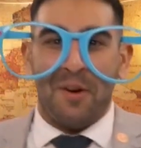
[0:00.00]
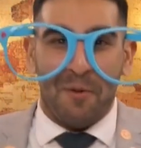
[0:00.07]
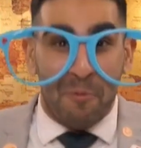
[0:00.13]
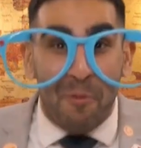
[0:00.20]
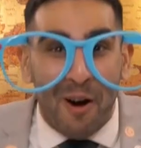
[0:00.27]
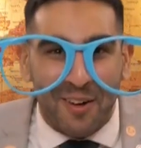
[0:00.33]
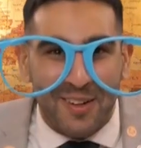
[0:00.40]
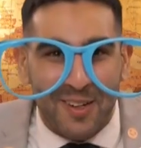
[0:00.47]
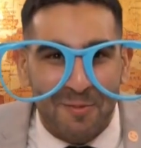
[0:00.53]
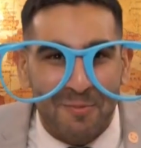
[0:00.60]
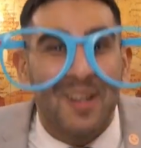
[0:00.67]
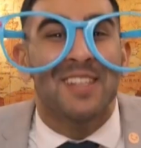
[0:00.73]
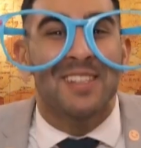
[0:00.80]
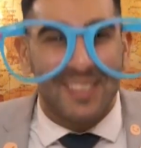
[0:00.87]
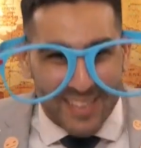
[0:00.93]
Welcome
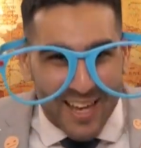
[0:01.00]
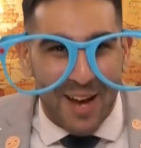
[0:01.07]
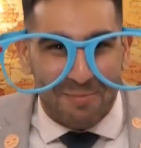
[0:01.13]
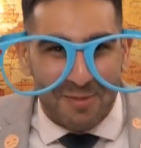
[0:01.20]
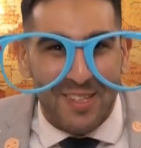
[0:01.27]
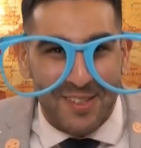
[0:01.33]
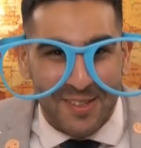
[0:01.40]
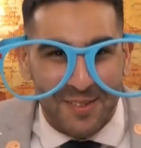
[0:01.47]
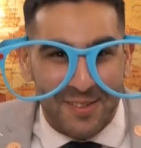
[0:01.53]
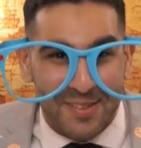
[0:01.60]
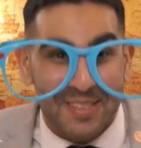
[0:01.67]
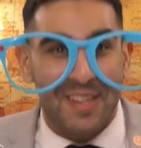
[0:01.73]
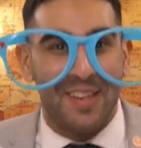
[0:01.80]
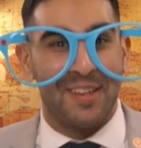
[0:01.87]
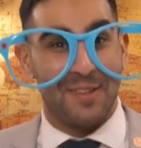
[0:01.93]
to Captain
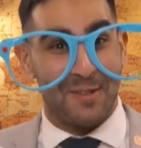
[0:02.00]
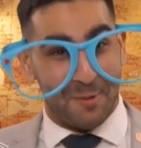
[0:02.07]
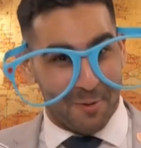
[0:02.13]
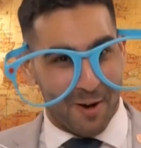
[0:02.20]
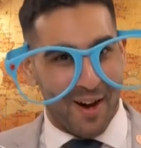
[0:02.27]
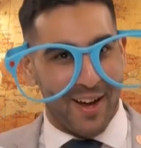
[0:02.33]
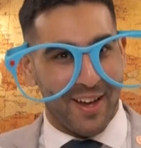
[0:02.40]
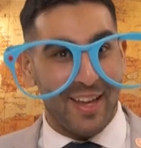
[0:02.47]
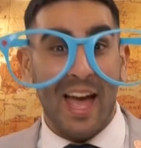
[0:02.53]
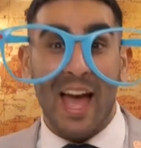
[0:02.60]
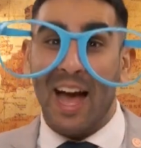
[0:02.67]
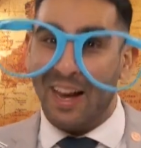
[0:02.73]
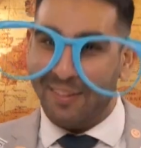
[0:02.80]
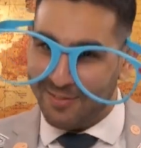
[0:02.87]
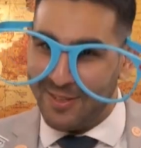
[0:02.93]
News. Do I
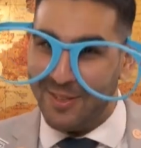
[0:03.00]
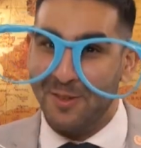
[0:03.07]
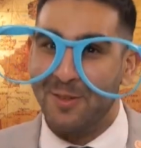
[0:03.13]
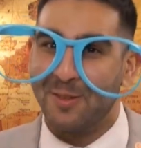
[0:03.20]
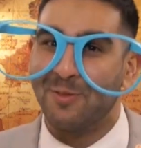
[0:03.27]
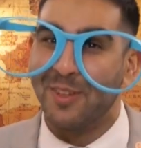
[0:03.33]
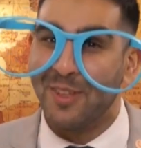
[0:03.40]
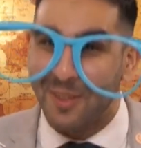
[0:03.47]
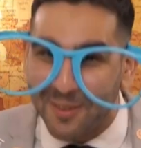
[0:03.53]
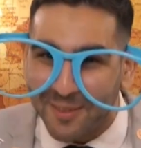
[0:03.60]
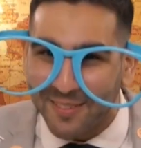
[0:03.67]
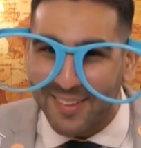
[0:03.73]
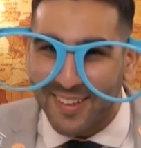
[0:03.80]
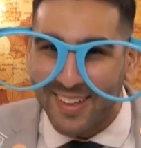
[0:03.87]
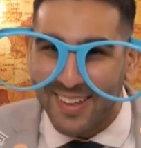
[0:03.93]
have news for you?